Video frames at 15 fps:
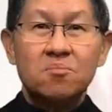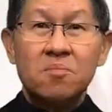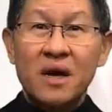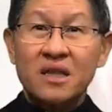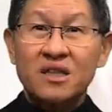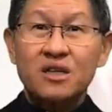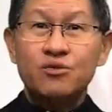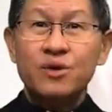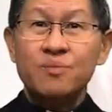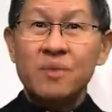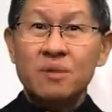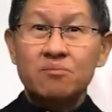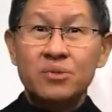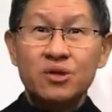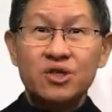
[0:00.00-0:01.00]
Many
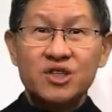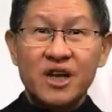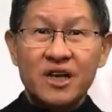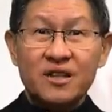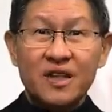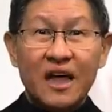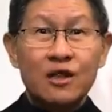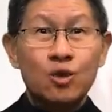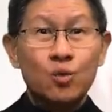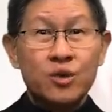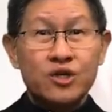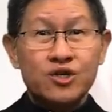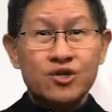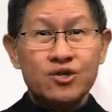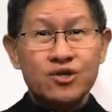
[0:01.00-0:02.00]
remember Saint
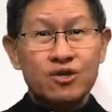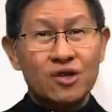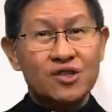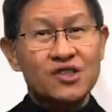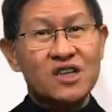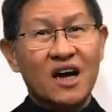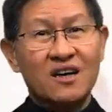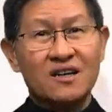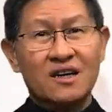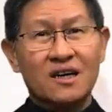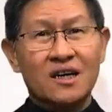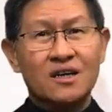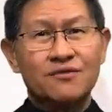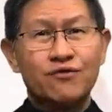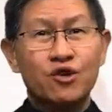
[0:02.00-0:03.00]
Aloysius
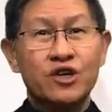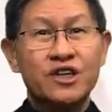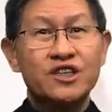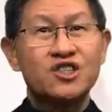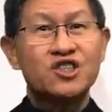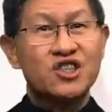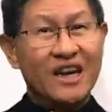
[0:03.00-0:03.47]
Gonzaga for his